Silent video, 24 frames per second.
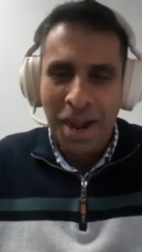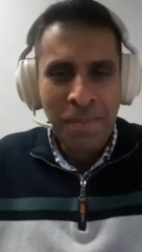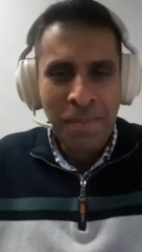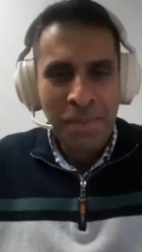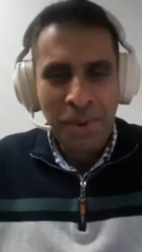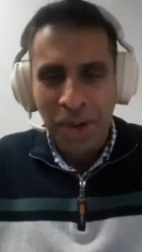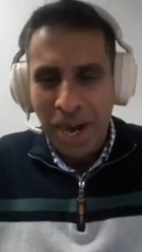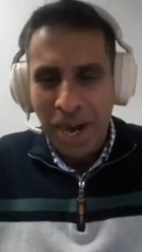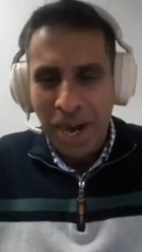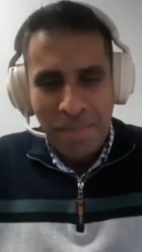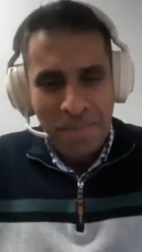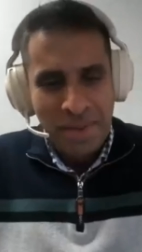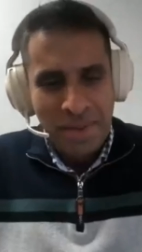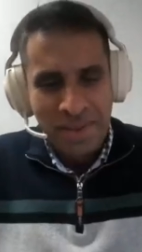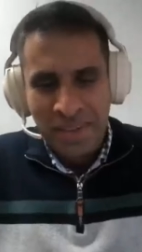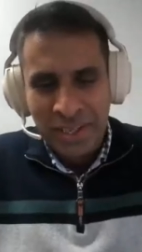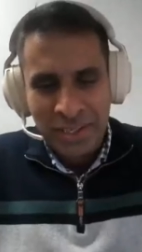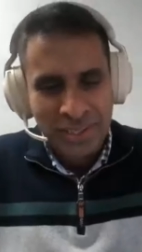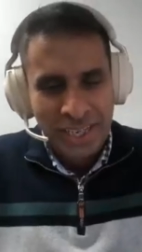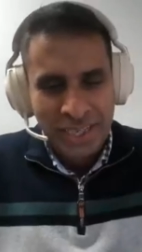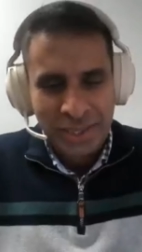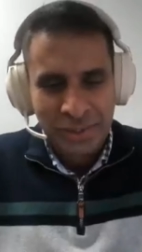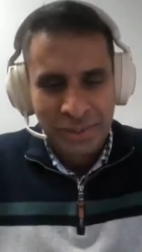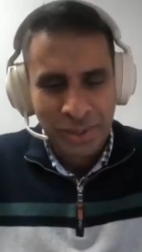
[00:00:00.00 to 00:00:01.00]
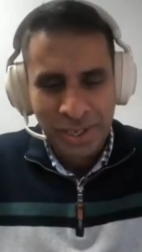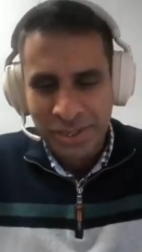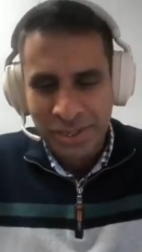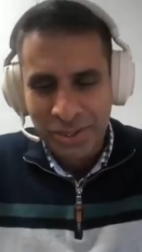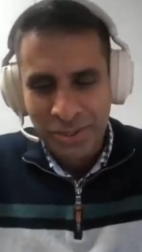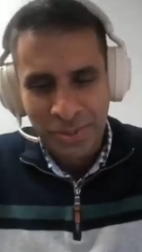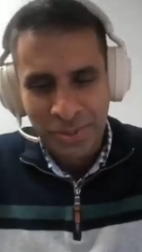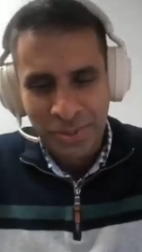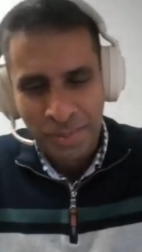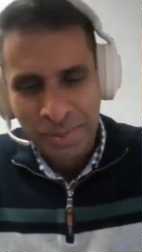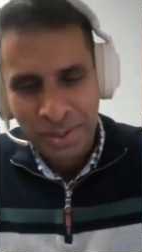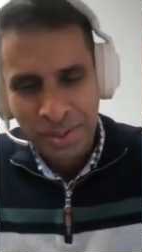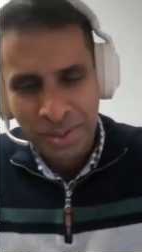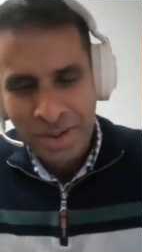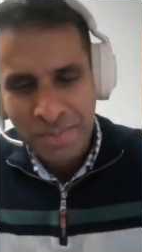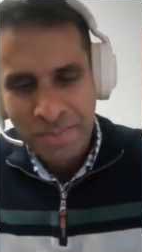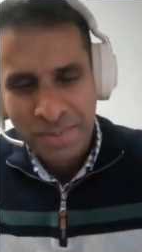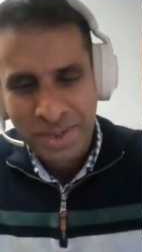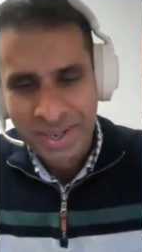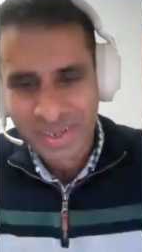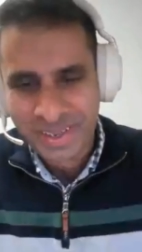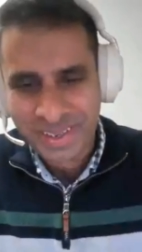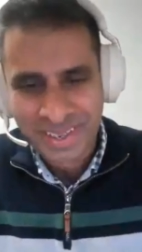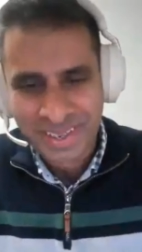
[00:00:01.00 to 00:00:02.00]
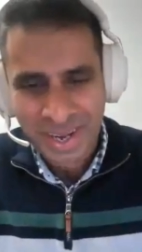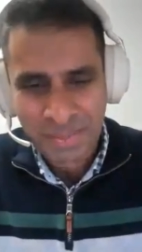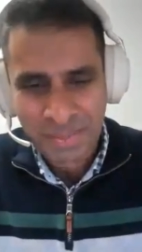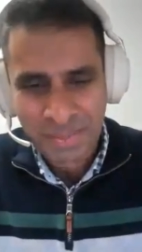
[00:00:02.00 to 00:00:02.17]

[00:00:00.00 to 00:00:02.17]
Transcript: I'm your hype man. That's what I do. I'm your hype man.